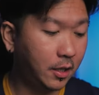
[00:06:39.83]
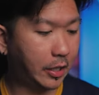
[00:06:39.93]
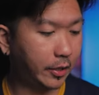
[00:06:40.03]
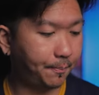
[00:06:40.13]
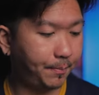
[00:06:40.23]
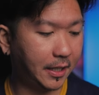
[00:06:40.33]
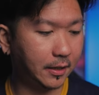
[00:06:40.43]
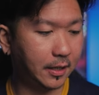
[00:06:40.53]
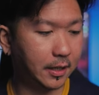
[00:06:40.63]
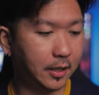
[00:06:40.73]
So I'm gonna pick
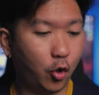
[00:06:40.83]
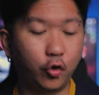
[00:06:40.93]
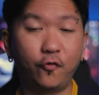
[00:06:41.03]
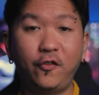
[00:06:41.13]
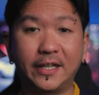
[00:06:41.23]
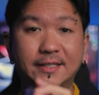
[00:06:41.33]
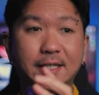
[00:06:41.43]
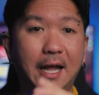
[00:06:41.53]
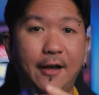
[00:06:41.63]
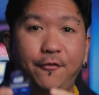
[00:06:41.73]
the oat flakes
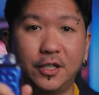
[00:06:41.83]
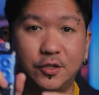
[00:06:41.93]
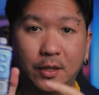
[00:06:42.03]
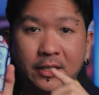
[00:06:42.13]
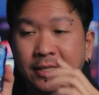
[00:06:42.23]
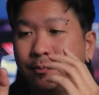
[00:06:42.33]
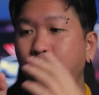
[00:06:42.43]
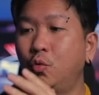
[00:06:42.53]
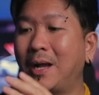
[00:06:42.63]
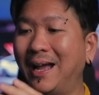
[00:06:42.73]
uh, for this one. This
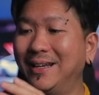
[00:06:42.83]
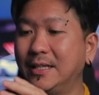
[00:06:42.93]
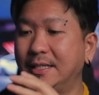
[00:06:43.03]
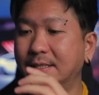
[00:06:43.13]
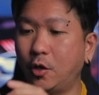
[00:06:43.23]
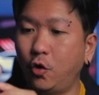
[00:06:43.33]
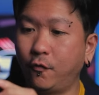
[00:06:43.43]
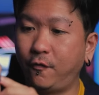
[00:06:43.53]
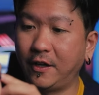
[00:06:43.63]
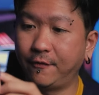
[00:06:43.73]
blue color is a oat
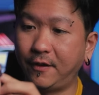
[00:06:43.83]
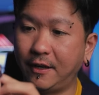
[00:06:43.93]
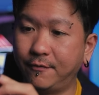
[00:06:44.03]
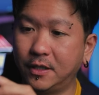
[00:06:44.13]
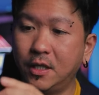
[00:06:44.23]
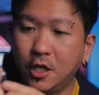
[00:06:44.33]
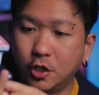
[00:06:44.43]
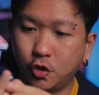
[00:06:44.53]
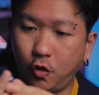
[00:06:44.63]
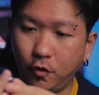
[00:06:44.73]
flake flavor.
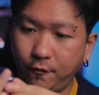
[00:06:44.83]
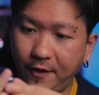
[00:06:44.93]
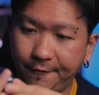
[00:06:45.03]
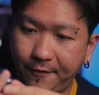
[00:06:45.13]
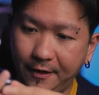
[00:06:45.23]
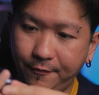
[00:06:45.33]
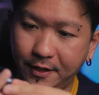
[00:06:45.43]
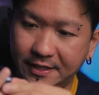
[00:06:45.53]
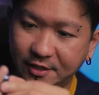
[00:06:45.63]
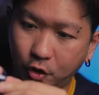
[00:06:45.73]
So oat flake flavor
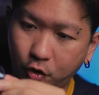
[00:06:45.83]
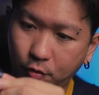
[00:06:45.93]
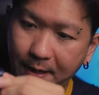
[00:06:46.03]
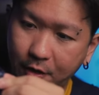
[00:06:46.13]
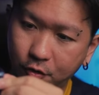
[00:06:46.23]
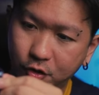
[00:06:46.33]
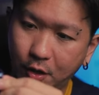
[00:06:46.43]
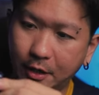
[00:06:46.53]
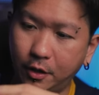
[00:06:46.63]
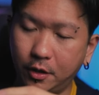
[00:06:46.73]
is not tobacco.
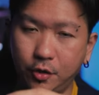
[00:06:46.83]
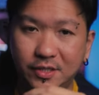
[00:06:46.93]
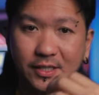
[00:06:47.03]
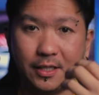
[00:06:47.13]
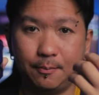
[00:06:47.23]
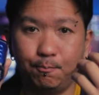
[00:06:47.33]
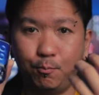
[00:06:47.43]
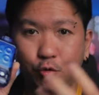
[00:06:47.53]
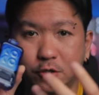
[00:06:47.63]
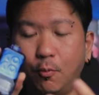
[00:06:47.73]
So I'm gonna use it in
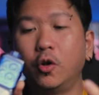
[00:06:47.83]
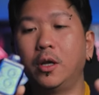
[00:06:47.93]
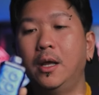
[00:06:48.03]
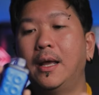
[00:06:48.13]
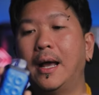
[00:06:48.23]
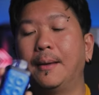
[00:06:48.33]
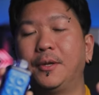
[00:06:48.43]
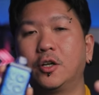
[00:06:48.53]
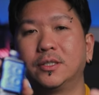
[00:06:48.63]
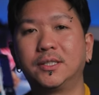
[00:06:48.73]
boost mode uh,
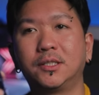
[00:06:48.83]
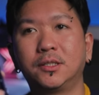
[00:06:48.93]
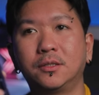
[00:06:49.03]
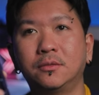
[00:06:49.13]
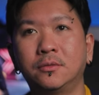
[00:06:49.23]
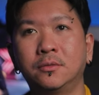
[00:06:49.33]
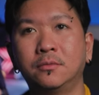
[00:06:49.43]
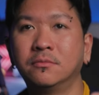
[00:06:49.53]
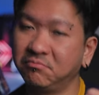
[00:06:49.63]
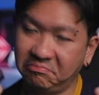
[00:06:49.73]
because.
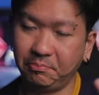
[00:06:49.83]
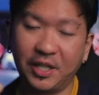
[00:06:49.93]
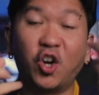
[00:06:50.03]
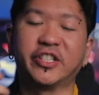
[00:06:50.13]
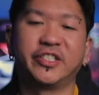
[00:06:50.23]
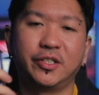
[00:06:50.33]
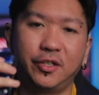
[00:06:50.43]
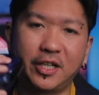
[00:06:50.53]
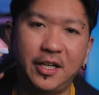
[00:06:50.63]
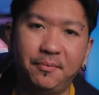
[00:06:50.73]
Because,
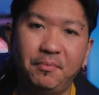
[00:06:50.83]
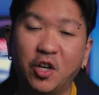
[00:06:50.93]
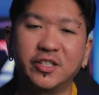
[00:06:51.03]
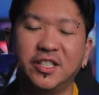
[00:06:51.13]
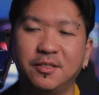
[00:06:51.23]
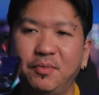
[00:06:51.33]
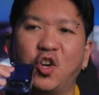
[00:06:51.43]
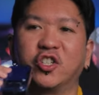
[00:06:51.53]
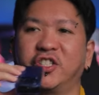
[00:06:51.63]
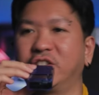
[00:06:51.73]
okay? Because it's
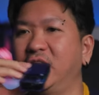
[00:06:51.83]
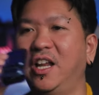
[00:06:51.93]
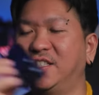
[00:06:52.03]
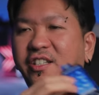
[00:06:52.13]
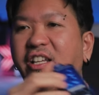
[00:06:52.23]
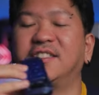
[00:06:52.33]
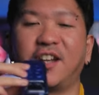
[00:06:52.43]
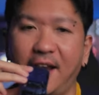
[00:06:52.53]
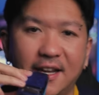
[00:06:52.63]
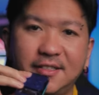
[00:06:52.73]
because. Okay, let's let's
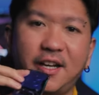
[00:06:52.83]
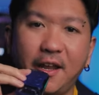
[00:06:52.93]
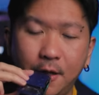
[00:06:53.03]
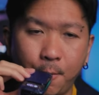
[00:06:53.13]
try, let's try.